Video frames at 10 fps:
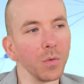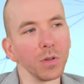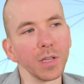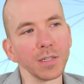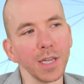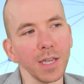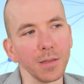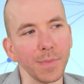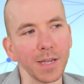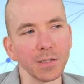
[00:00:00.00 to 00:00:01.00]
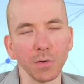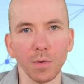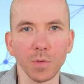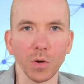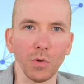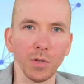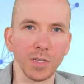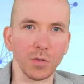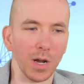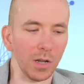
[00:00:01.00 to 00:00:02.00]
well then take the Master
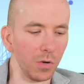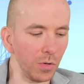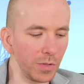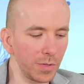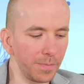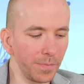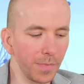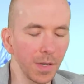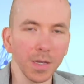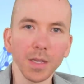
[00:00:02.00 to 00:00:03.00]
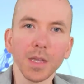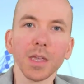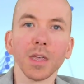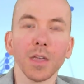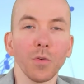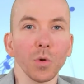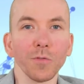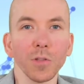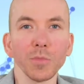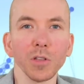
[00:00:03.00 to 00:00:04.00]
Cryptocurrency Trader course. If you want
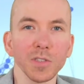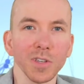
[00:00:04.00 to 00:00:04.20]
to follow me on the